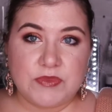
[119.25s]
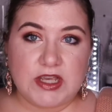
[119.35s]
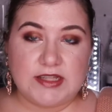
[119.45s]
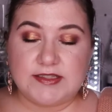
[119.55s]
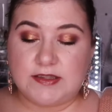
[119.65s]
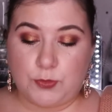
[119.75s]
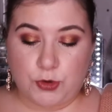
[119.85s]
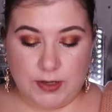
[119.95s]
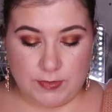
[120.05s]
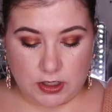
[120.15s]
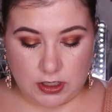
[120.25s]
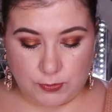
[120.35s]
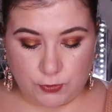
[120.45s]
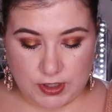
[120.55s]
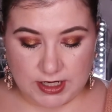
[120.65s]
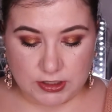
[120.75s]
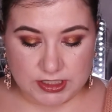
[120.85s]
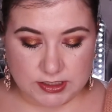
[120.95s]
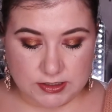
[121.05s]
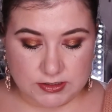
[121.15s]
That's the primer I'm
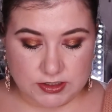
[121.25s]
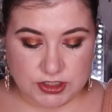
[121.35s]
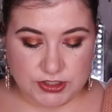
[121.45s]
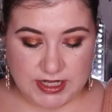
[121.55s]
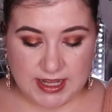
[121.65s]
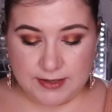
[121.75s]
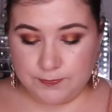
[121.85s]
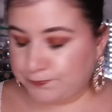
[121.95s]
wearing today,